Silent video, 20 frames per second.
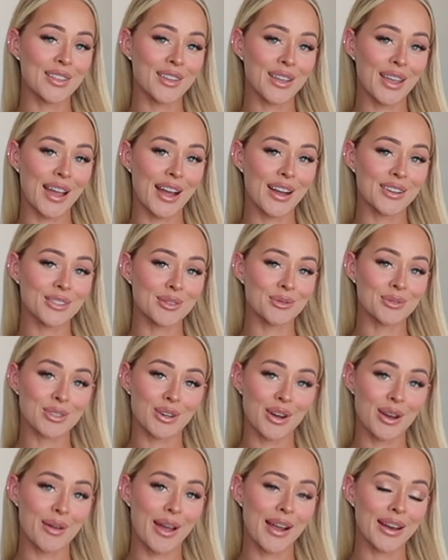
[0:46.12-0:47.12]
on the couch. I'm
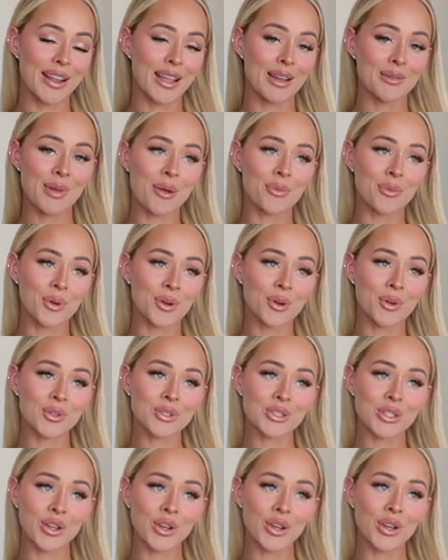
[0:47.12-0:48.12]
sorry about him. I would
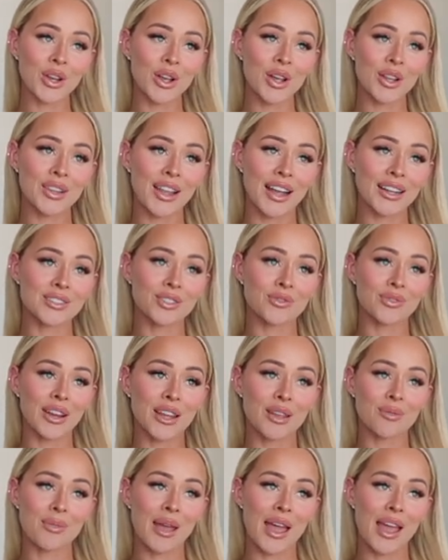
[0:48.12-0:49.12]
also like to
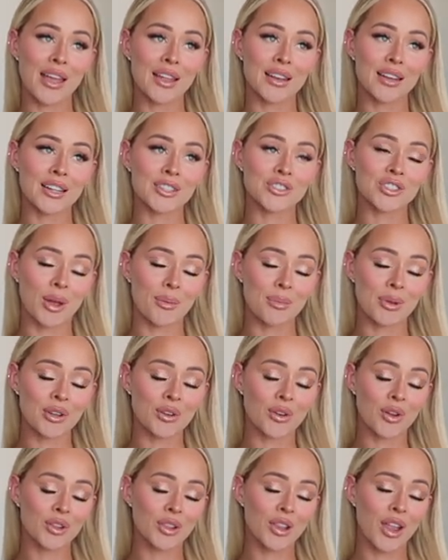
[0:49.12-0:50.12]
recommend
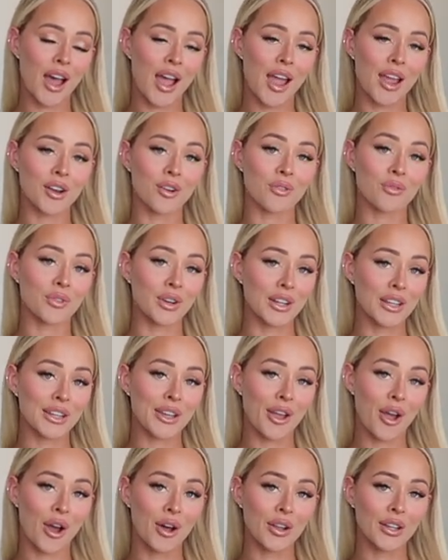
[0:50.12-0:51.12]
jumping online
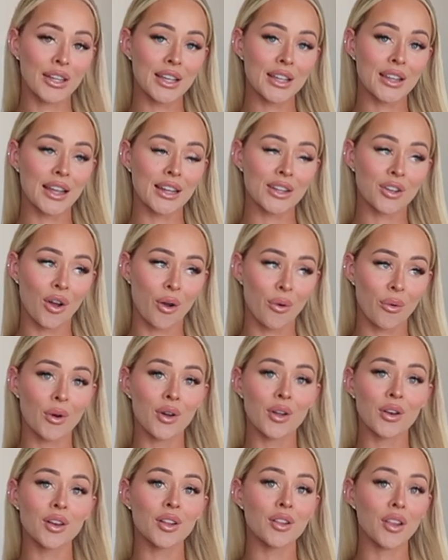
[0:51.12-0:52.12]
really early, like go
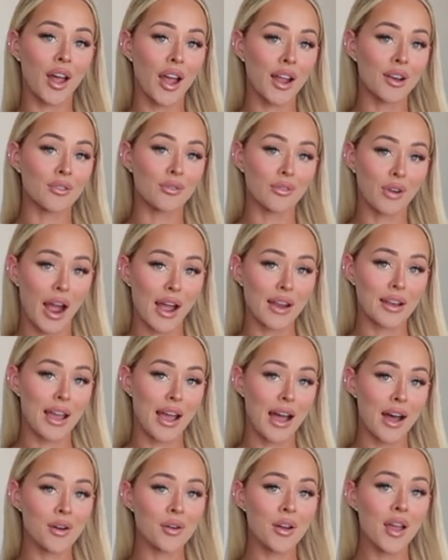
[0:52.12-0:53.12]
online right
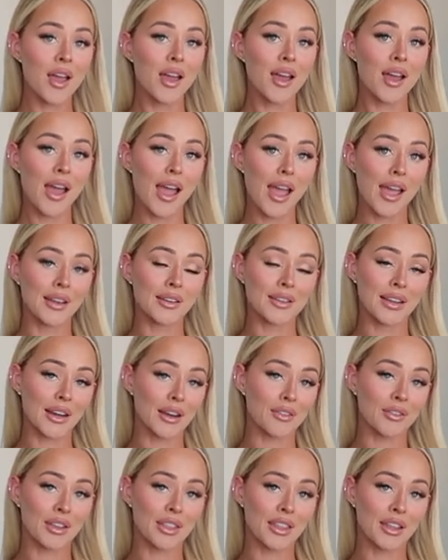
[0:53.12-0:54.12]
now and get
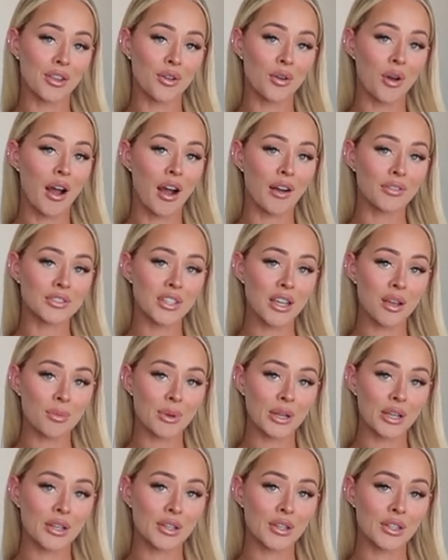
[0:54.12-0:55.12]
everything you're after,
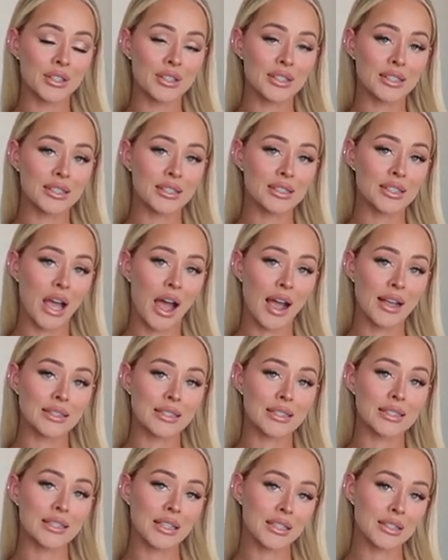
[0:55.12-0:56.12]
because
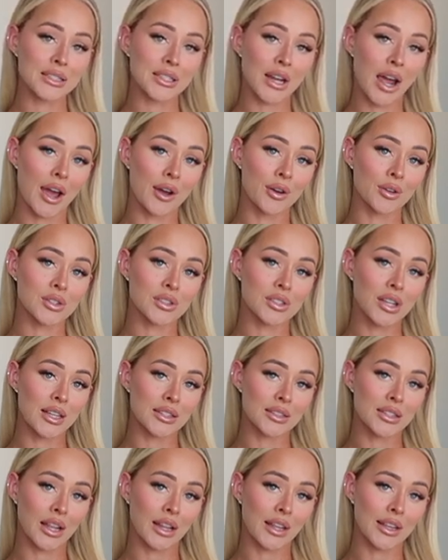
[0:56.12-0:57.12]
sizes and styles
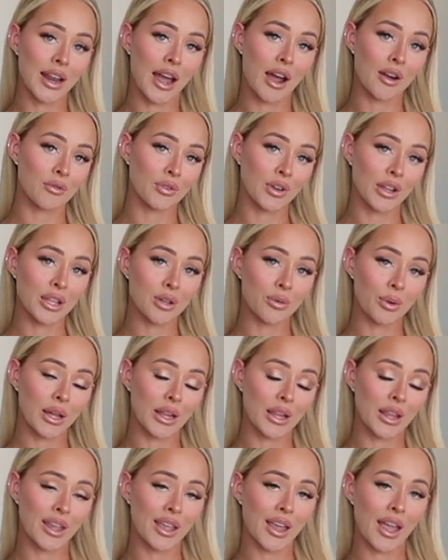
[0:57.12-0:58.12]
start selling out really
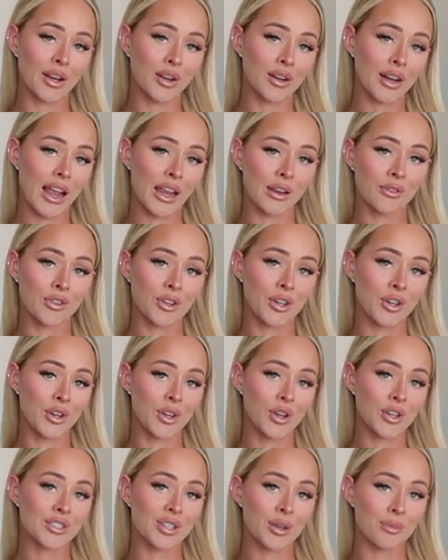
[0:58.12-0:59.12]
quickly and I'd hate for
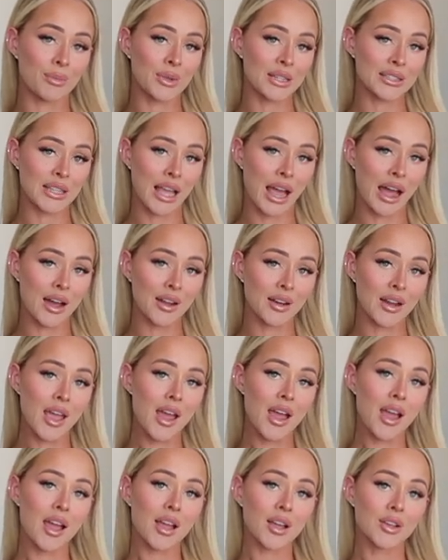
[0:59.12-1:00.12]
you to miss out,
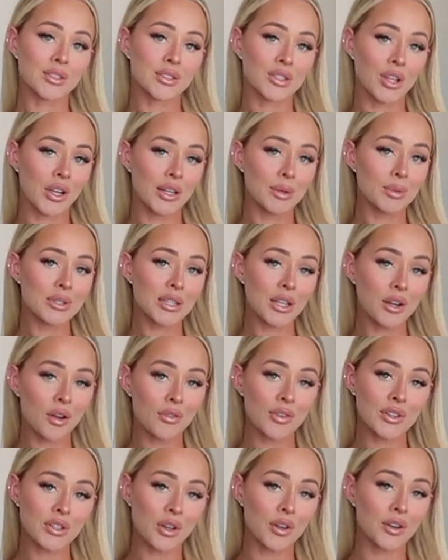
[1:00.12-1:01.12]
because 30% off is